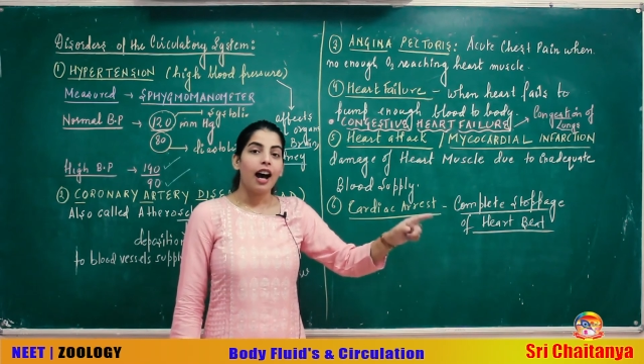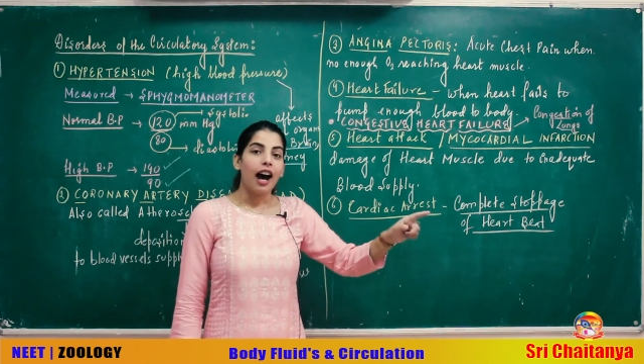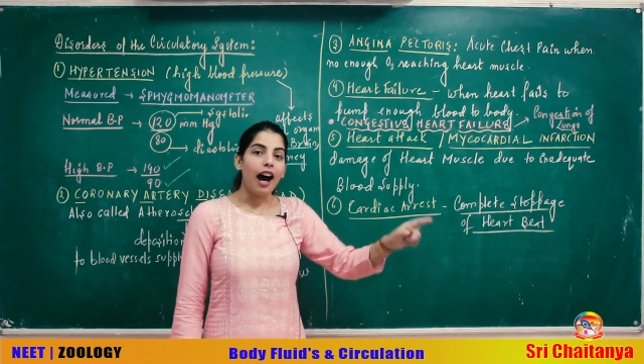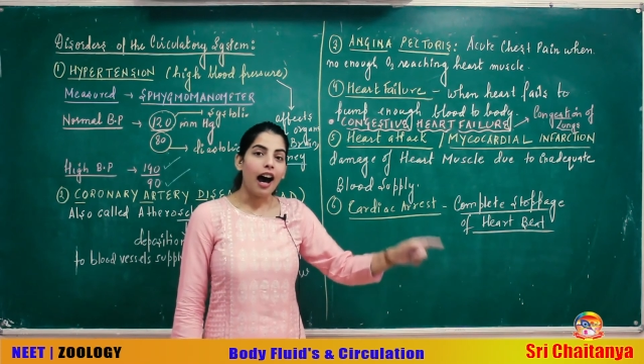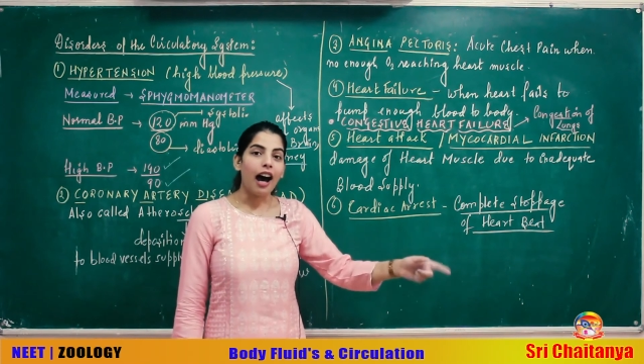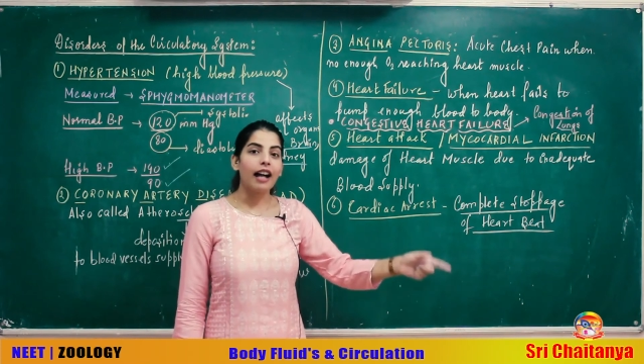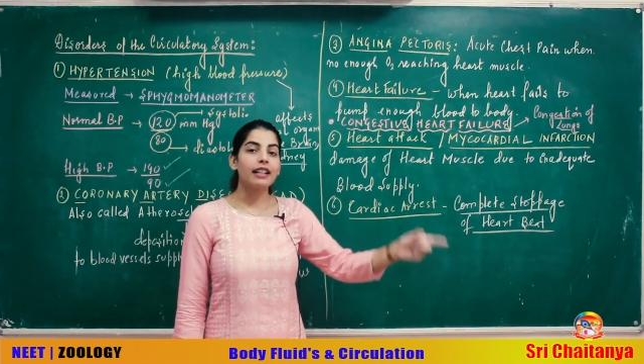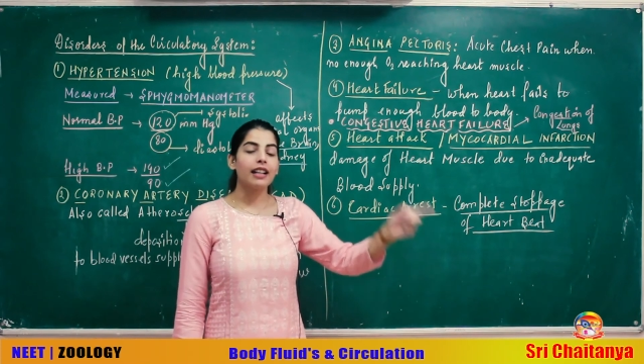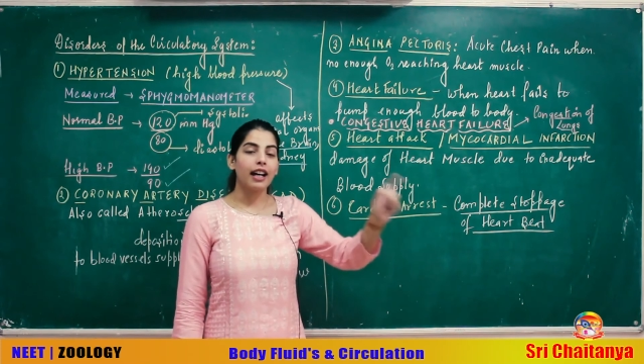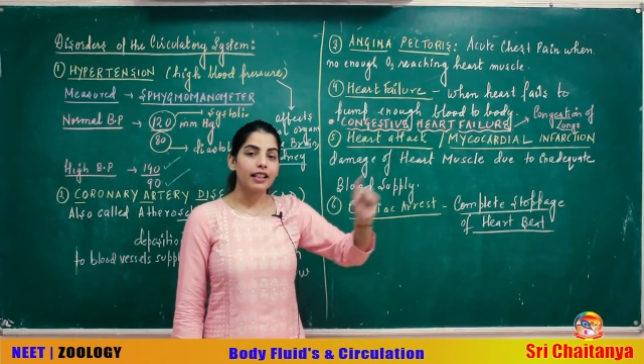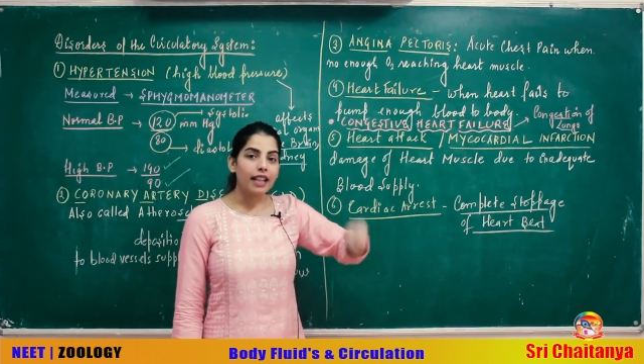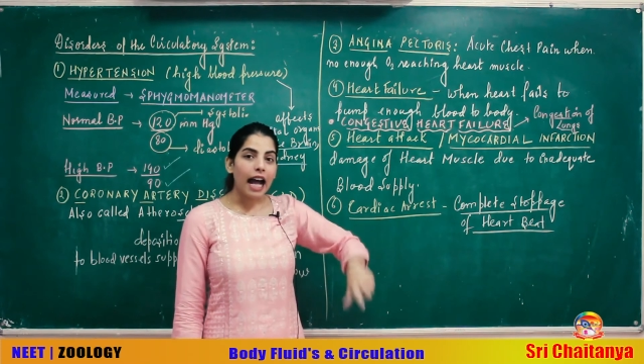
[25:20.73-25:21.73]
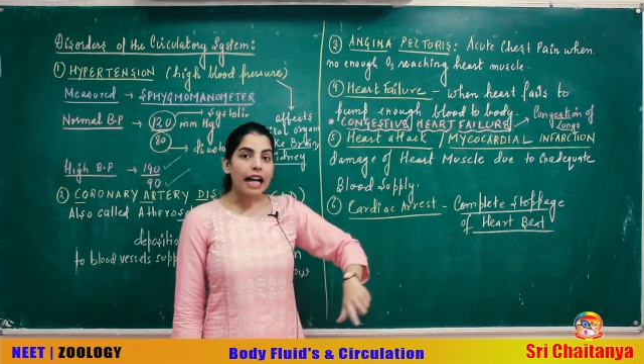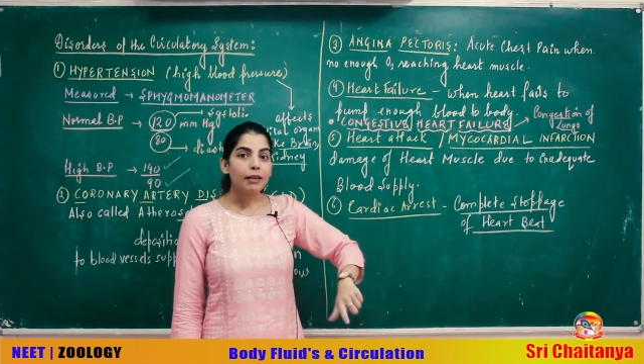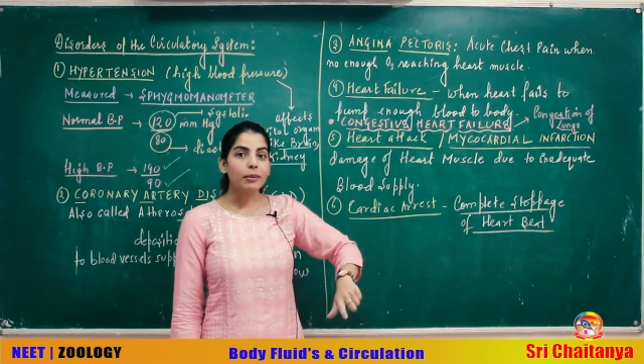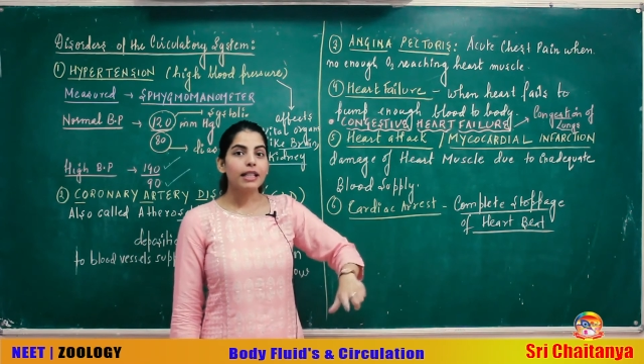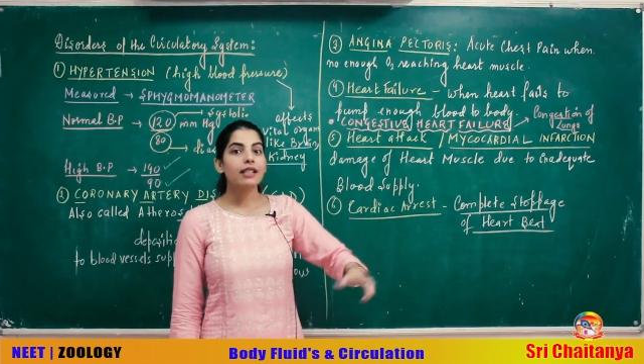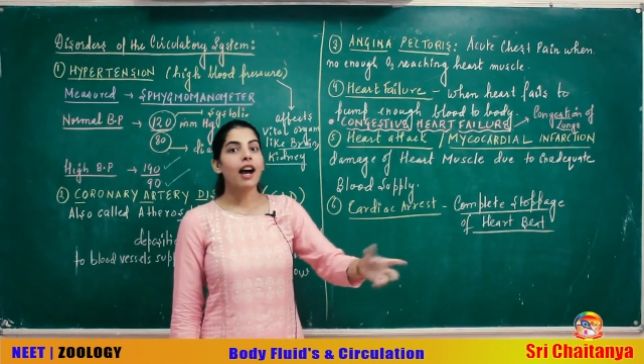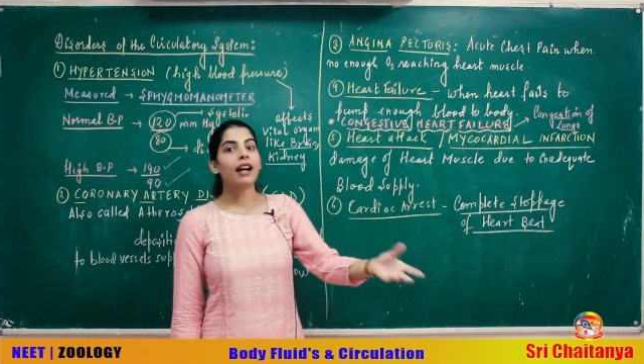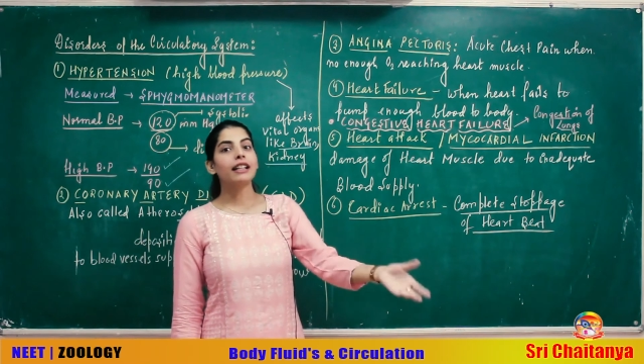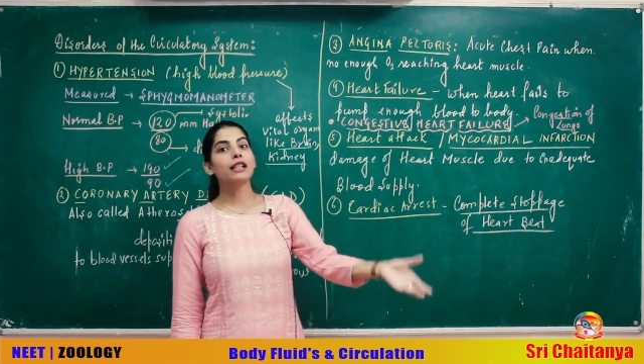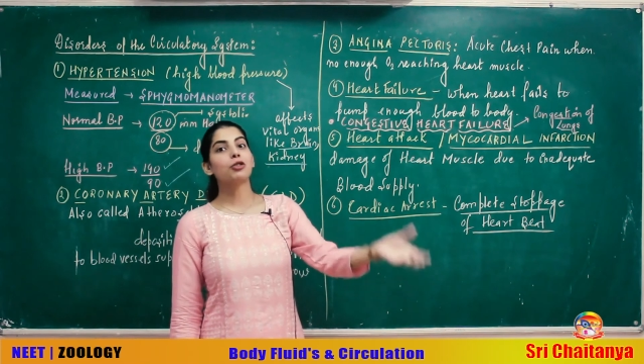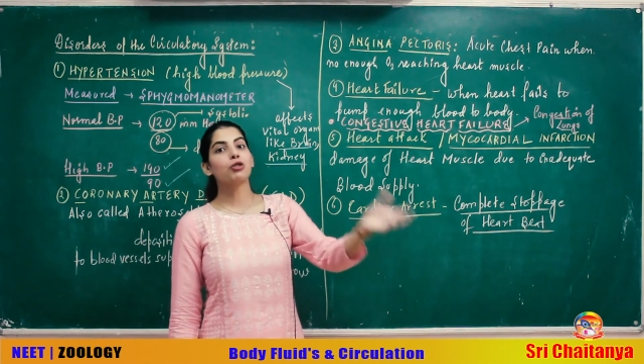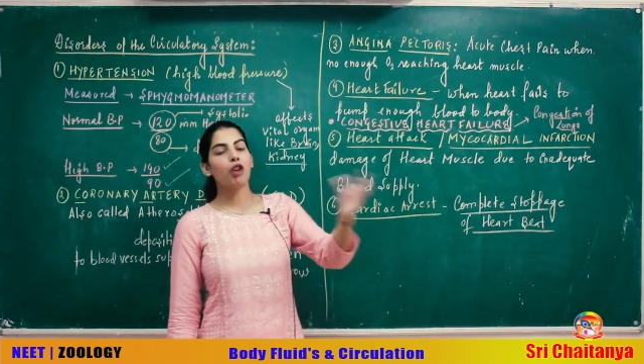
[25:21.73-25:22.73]
Heart attack means heart
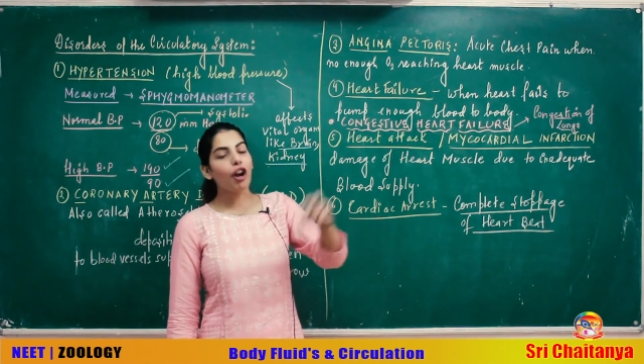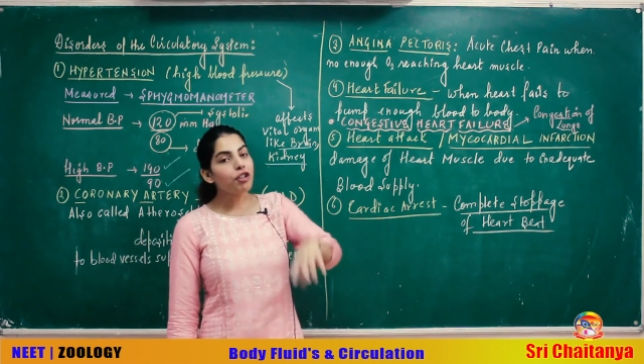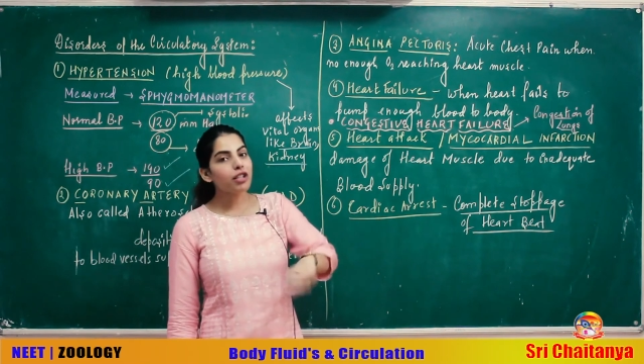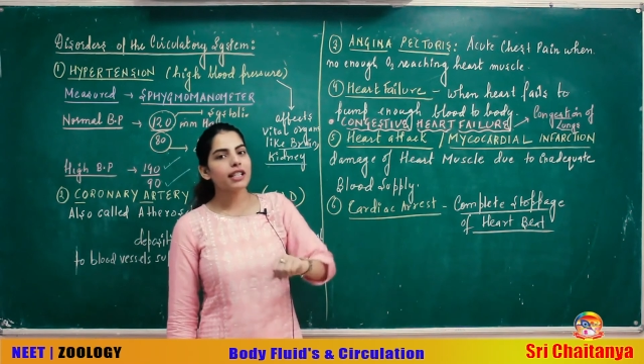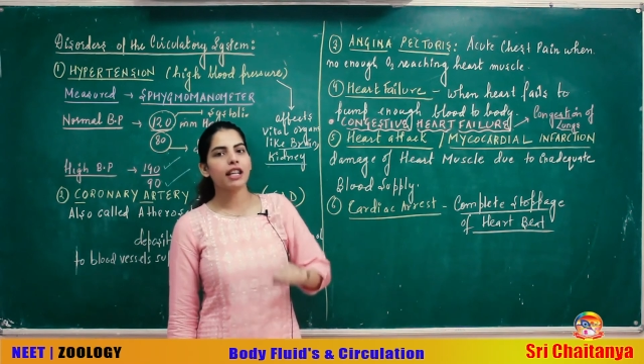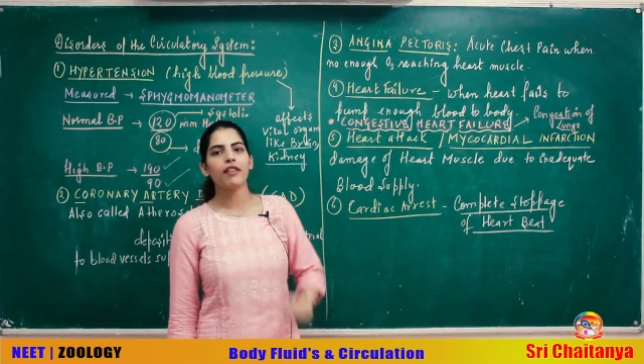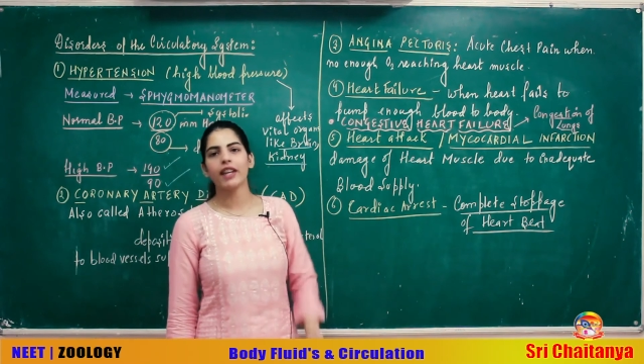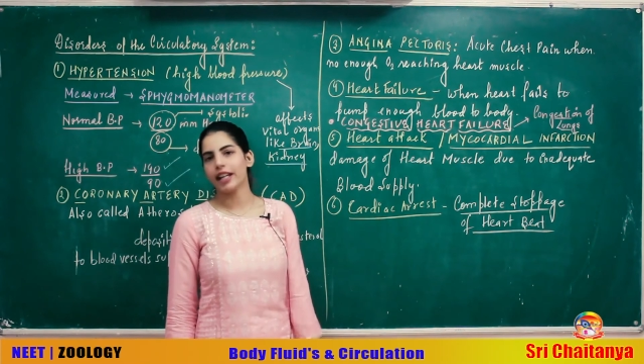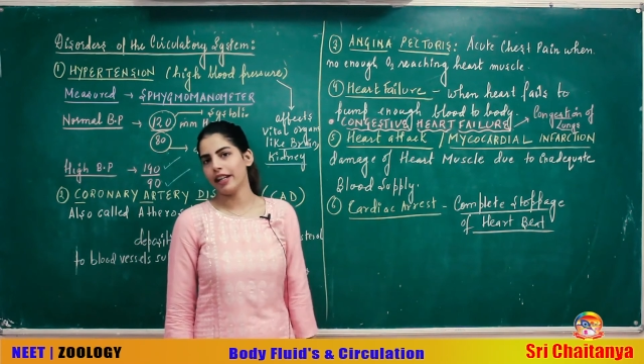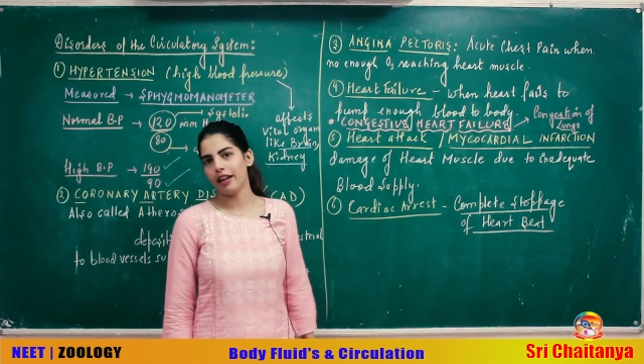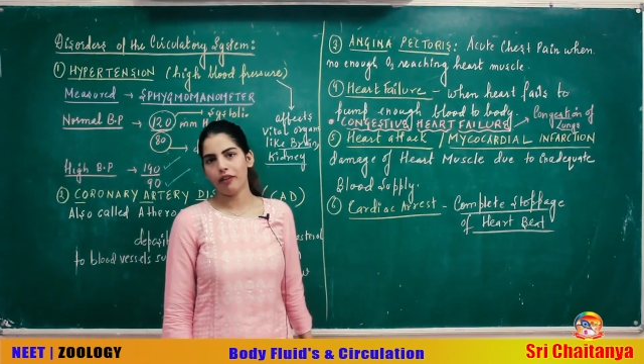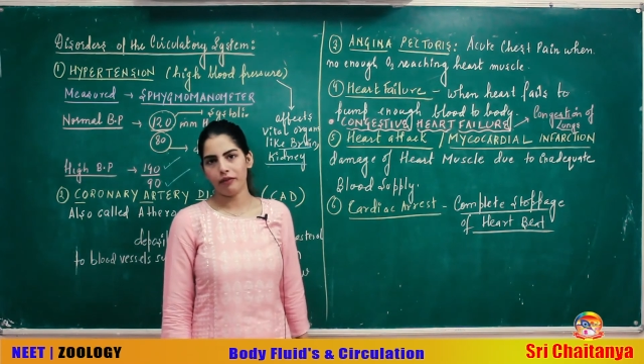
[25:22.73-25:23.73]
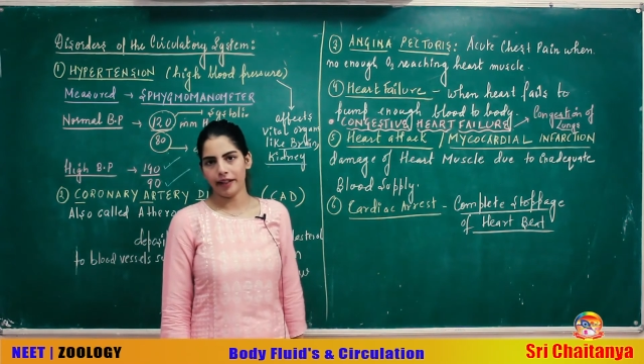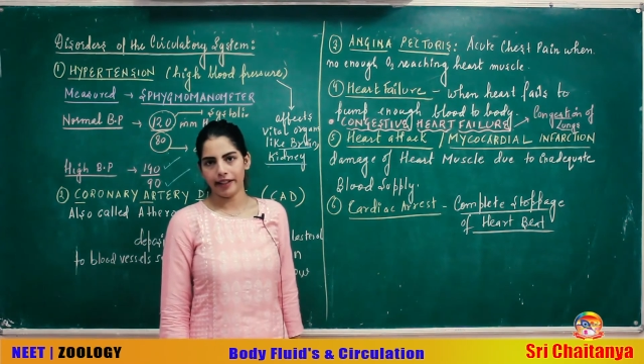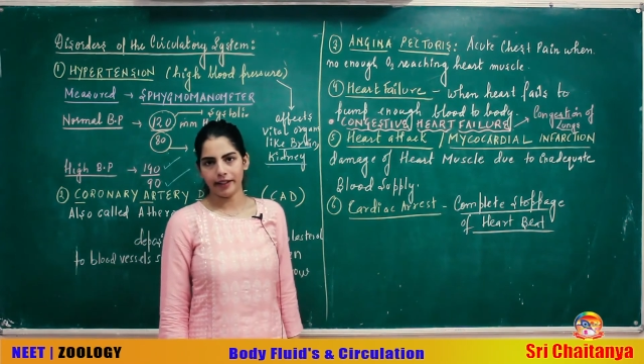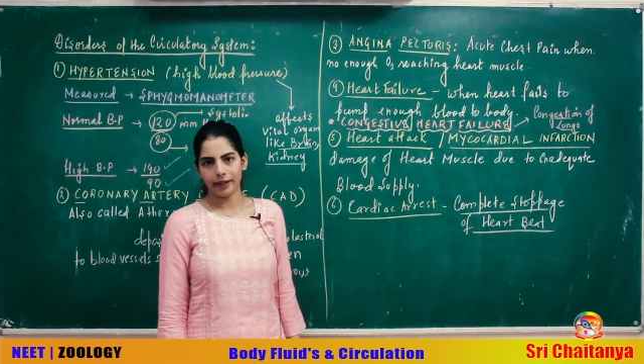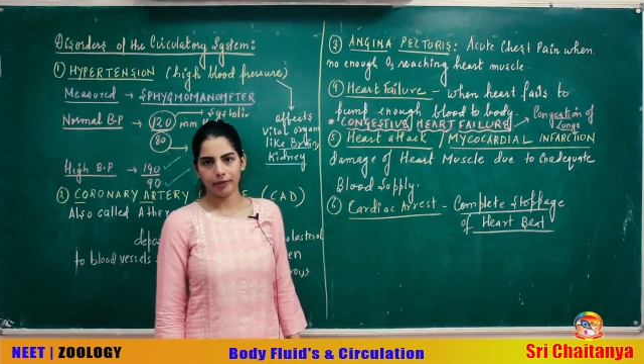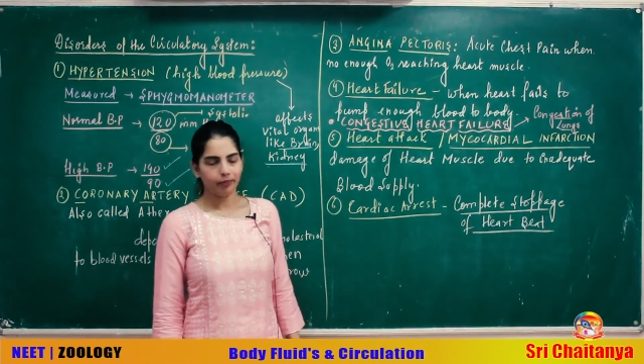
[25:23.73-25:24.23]
is not receiving enough blood.